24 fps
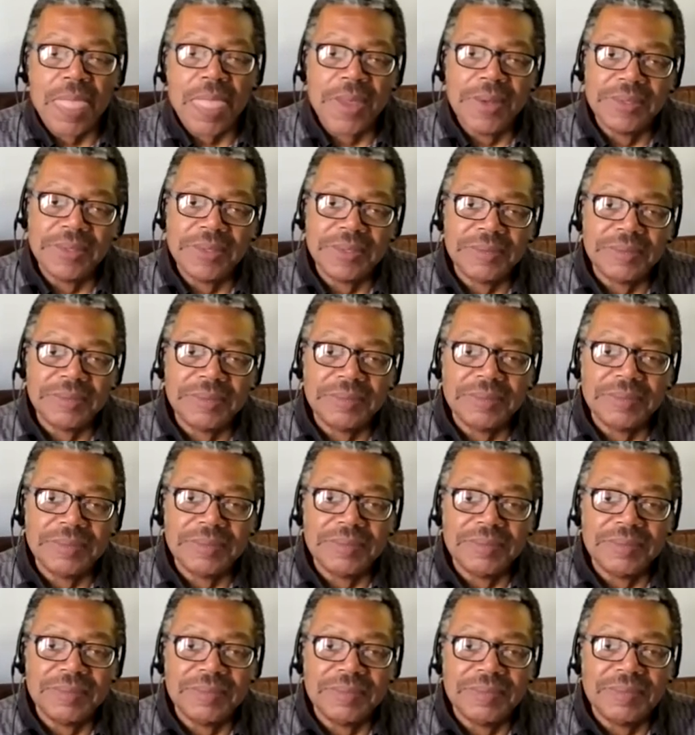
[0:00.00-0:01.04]

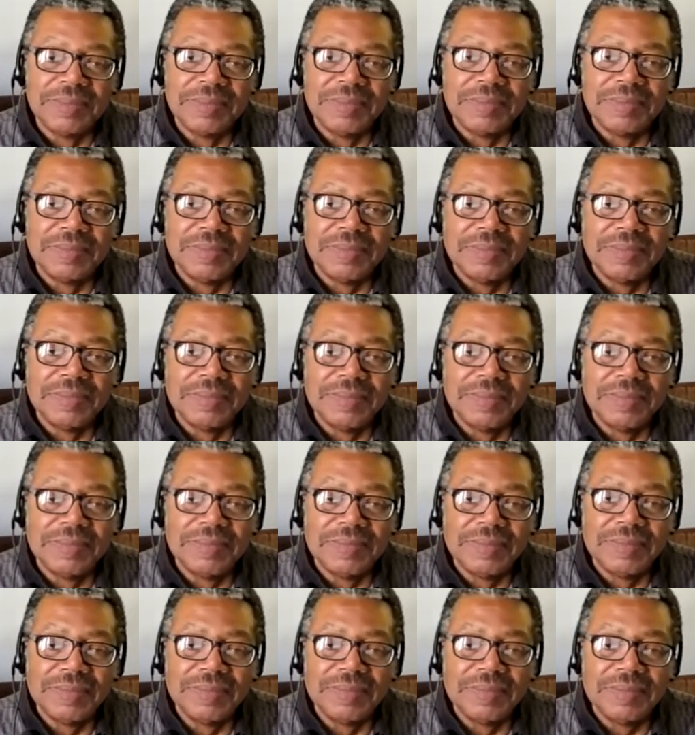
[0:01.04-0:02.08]

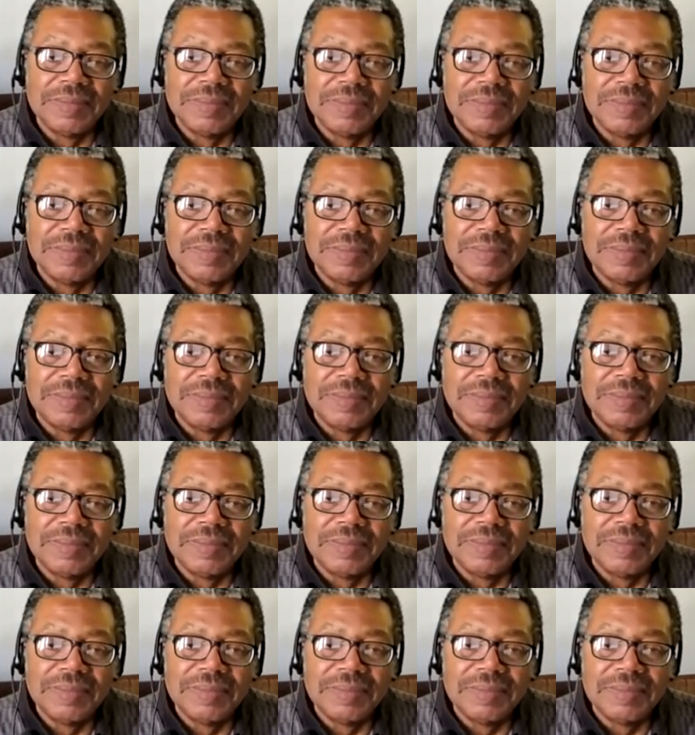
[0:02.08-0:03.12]

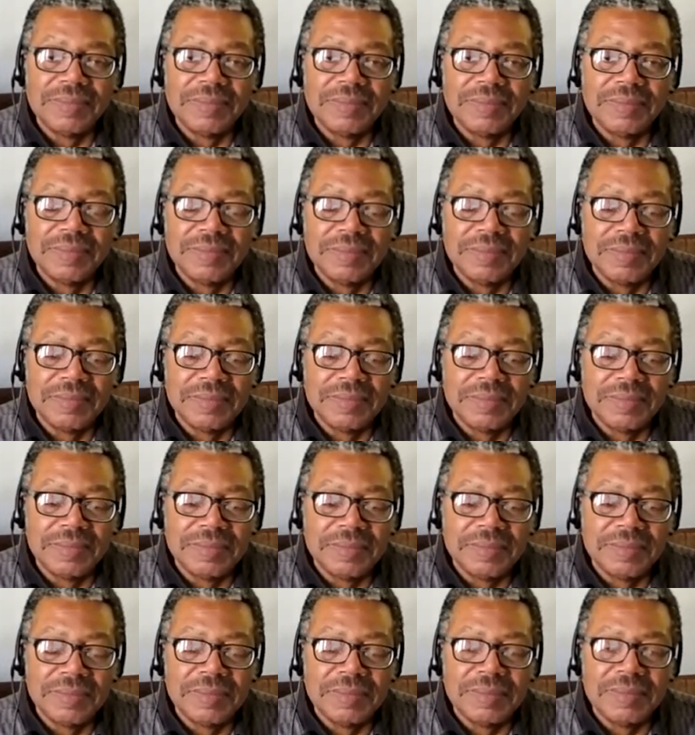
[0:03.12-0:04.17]

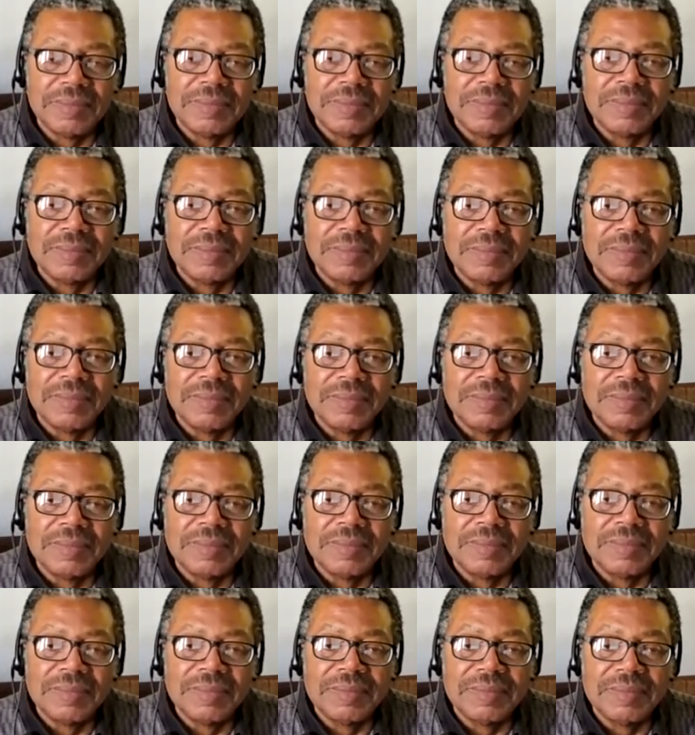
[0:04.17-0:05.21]

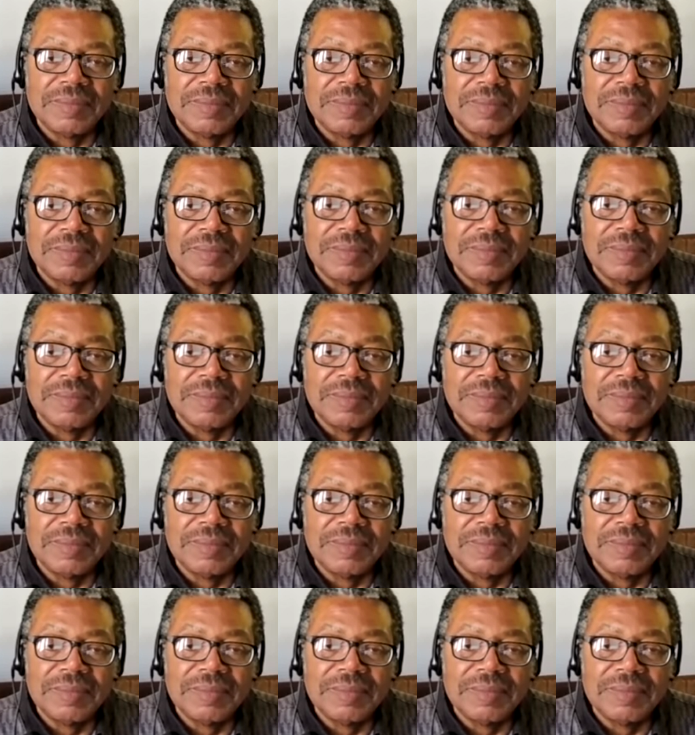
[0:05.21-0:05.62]
No words are spoken by the person on screen.